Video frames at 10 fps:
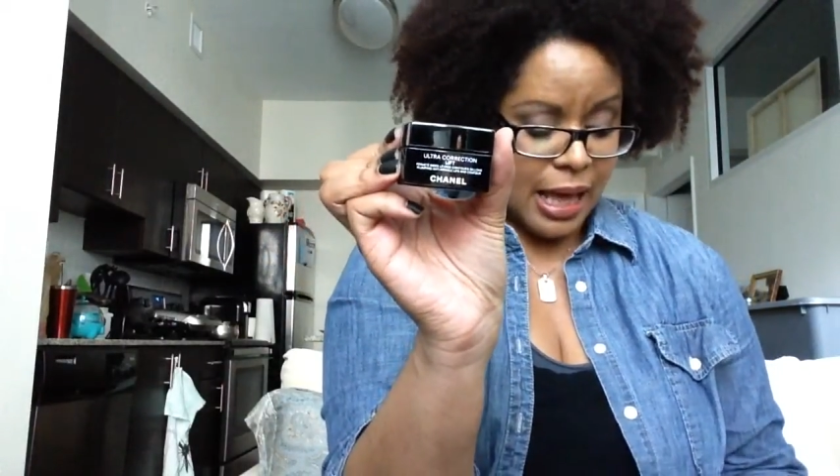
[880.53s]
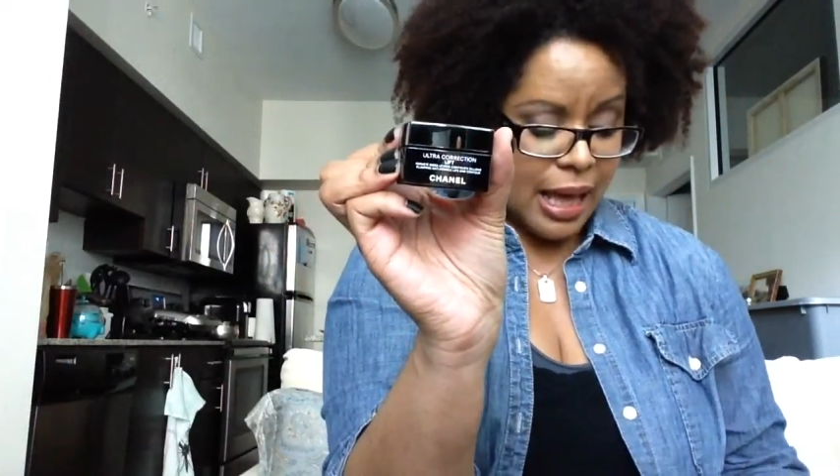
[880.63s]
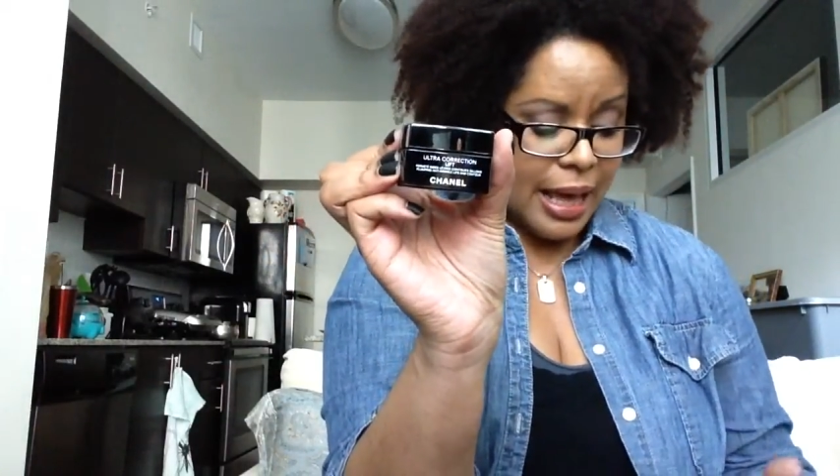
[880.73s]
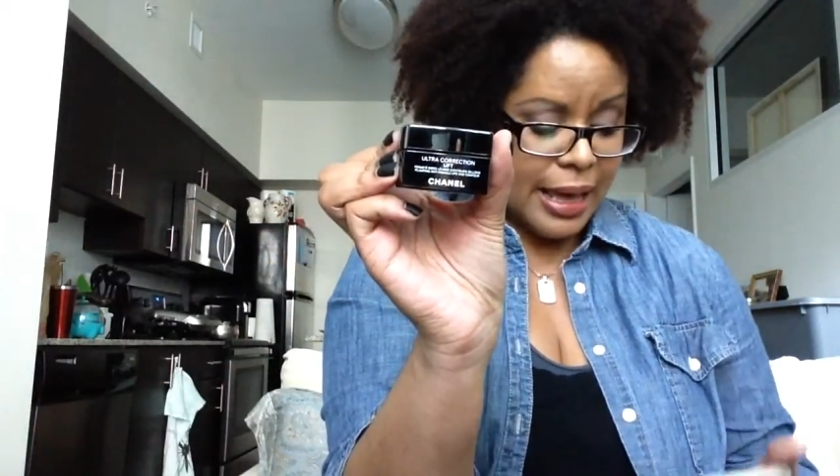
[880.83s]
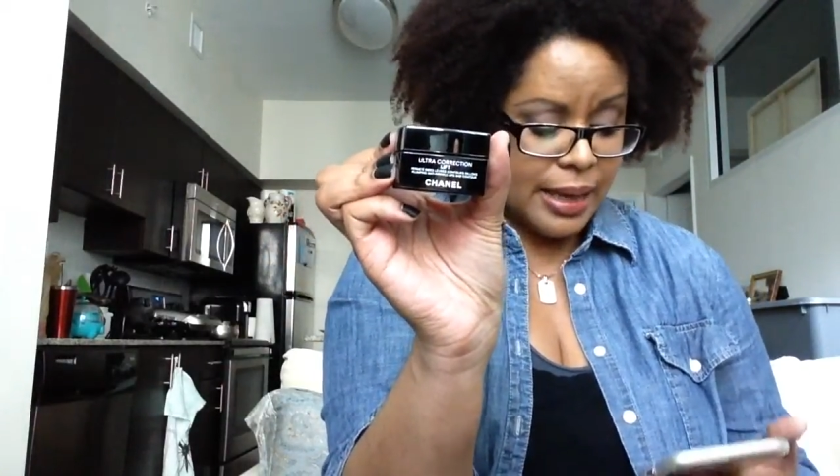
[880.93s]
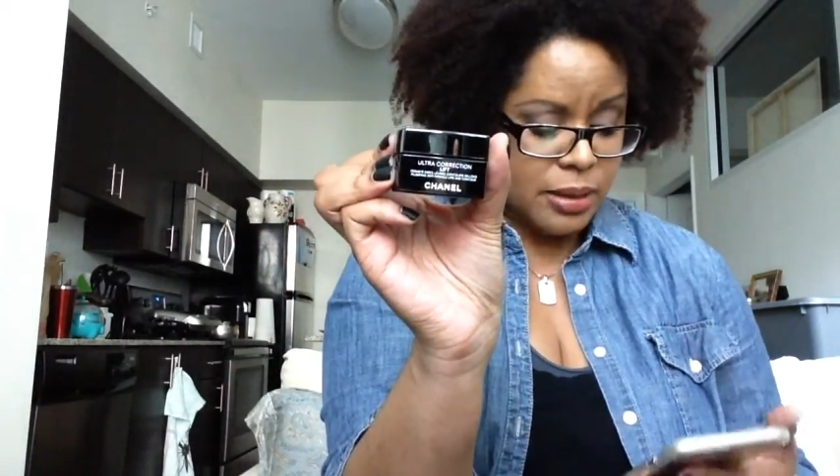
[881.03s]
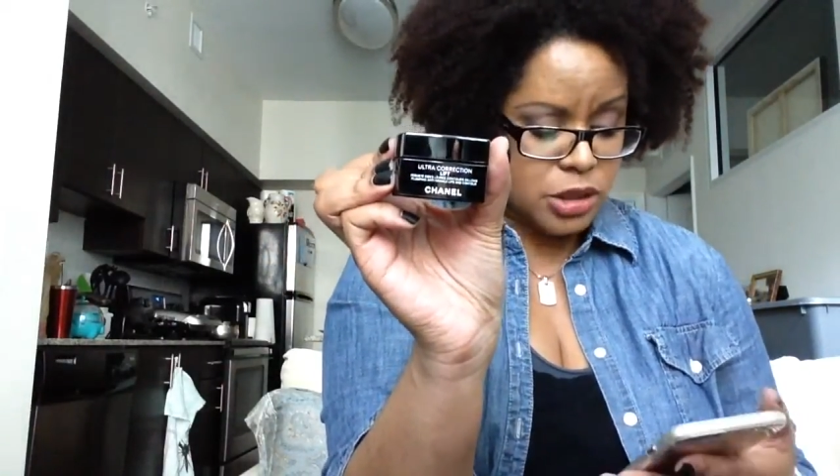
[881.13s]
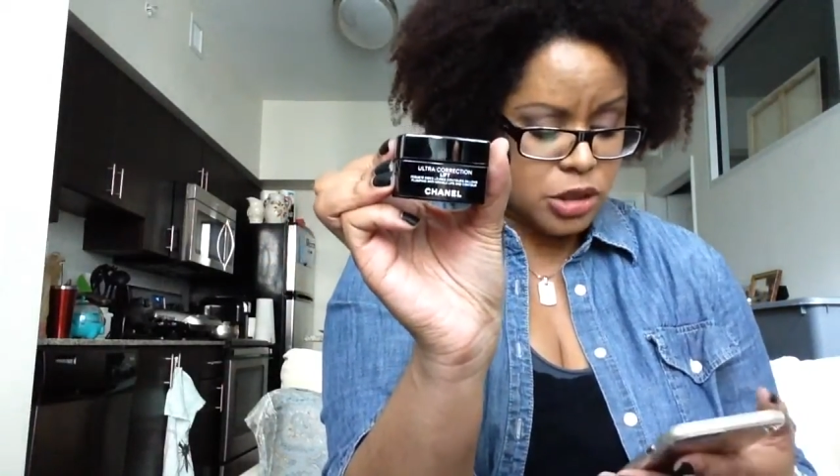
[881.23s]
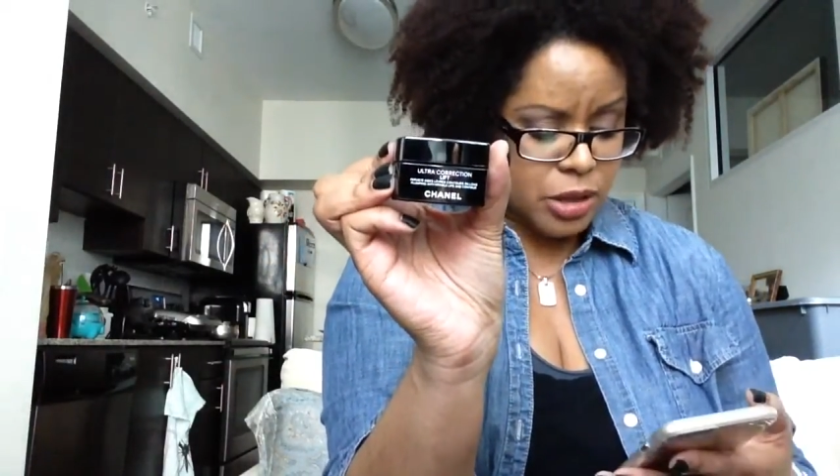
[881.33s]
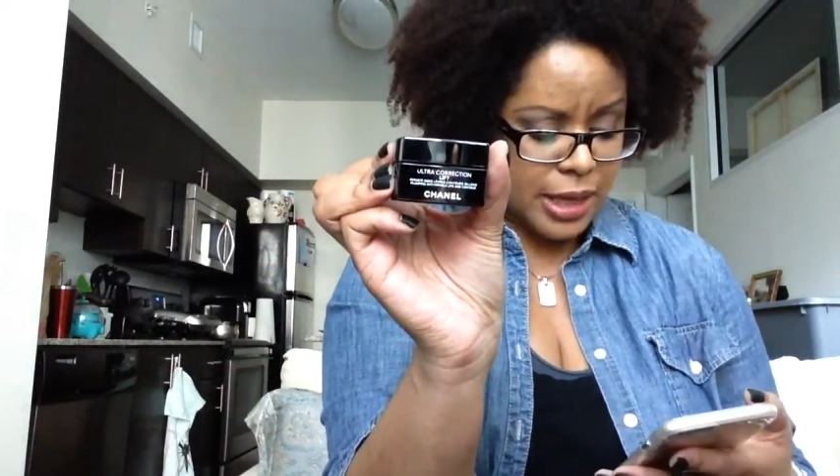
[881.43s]
I
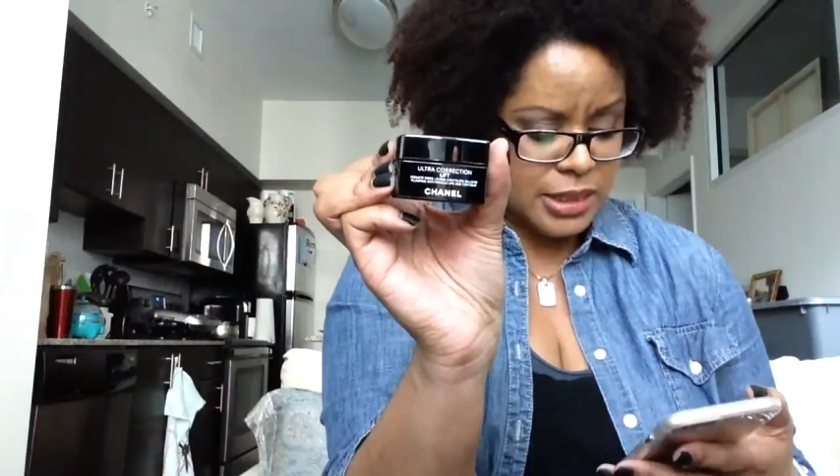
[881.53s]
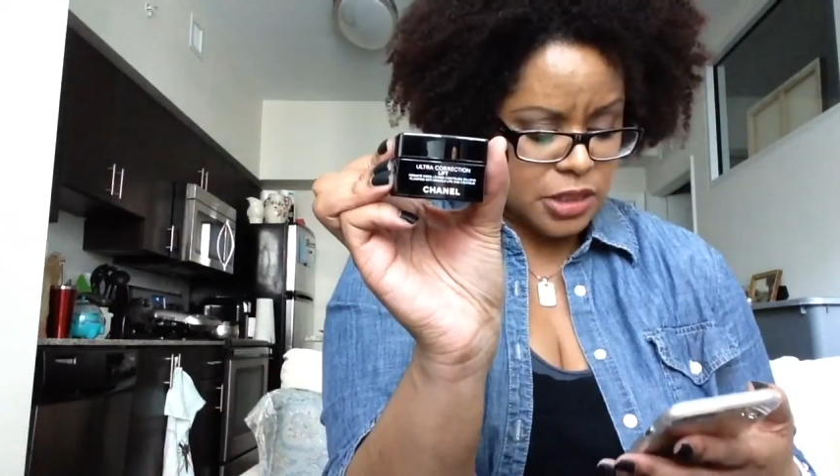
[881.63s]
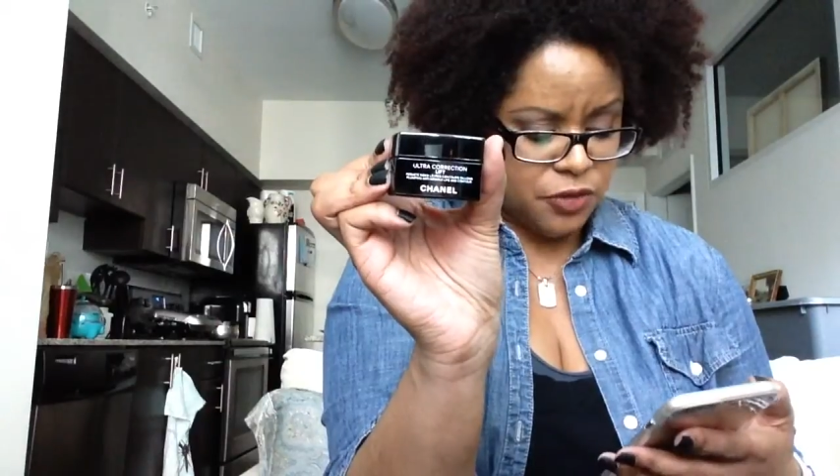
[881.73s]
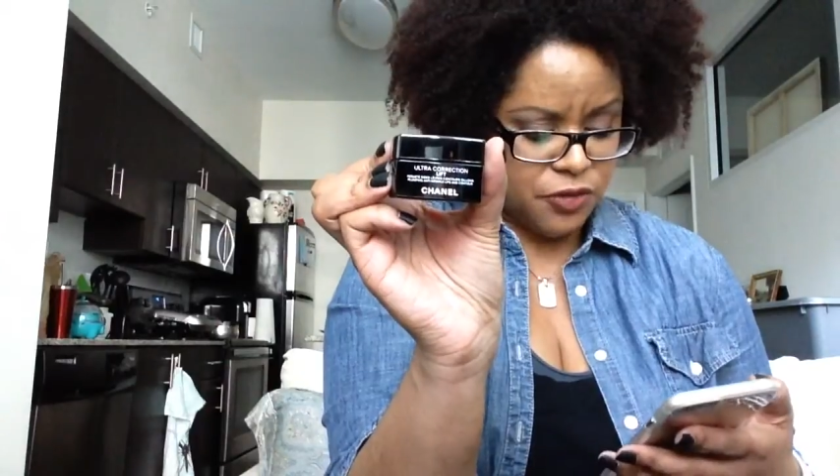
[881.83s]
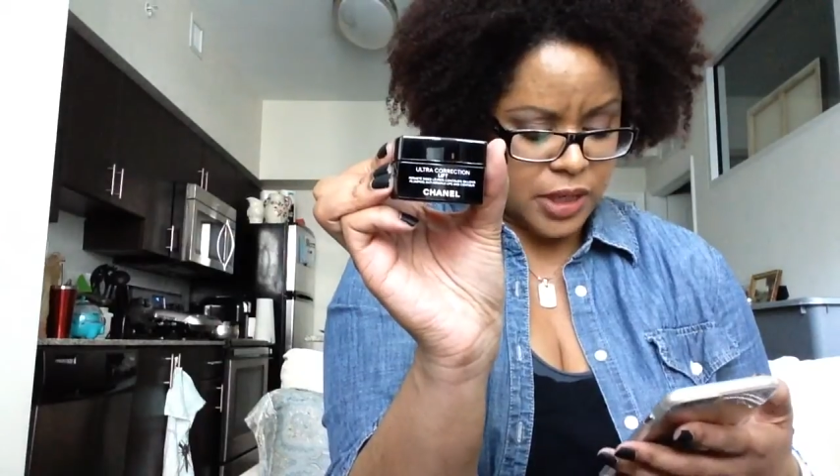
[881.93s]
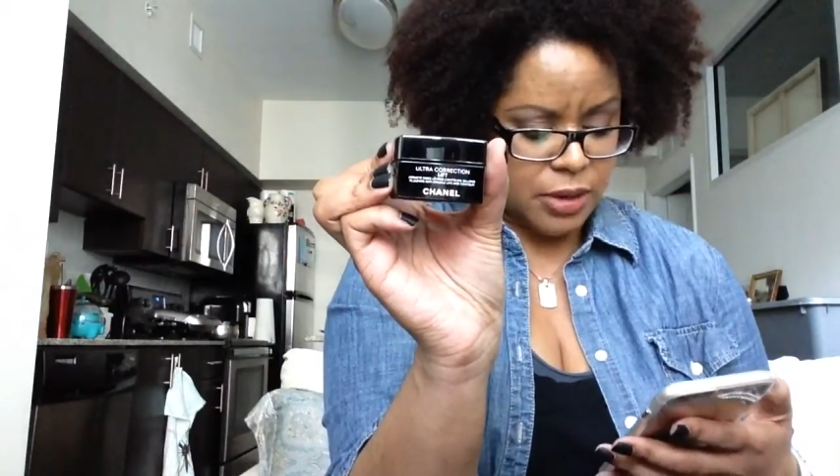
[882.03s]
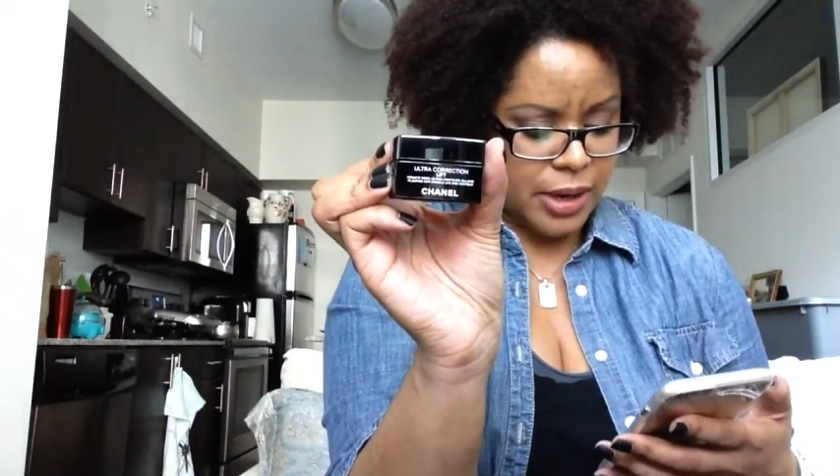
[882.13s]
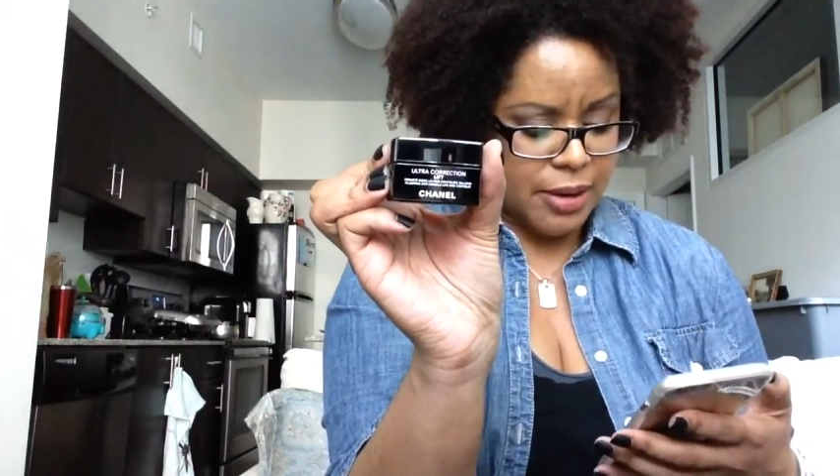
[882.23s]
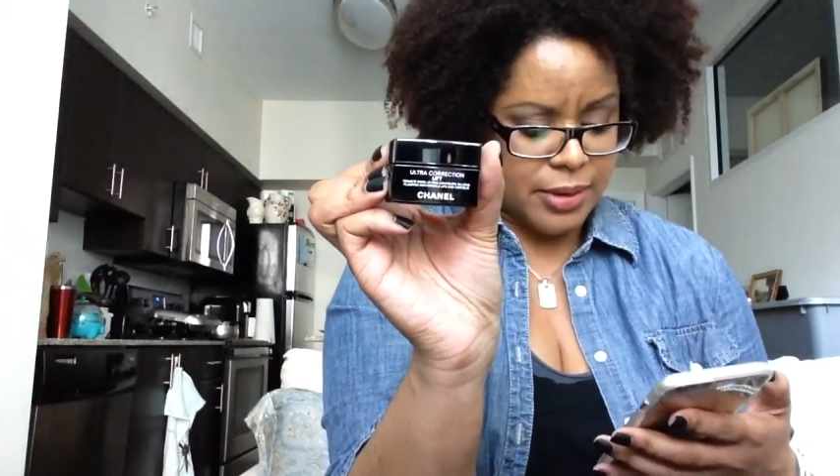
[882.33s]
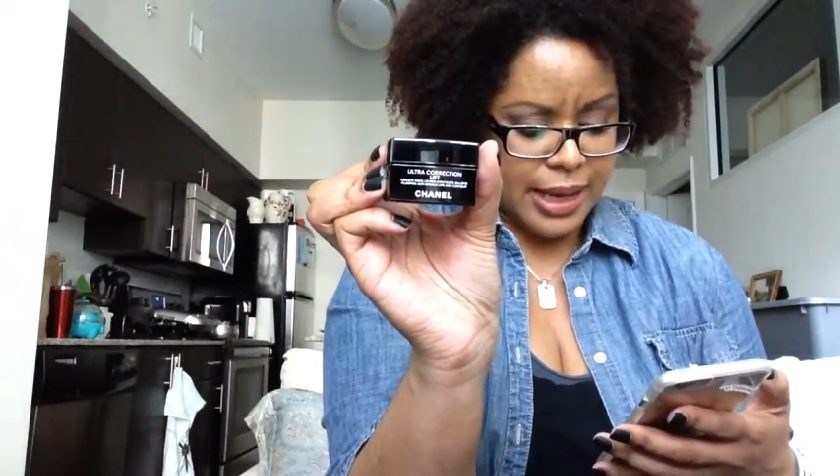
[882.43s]
tried to figure
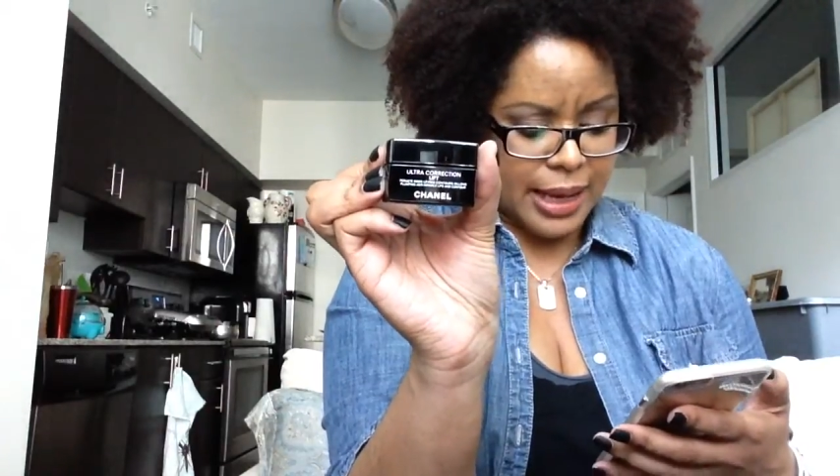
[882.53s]
out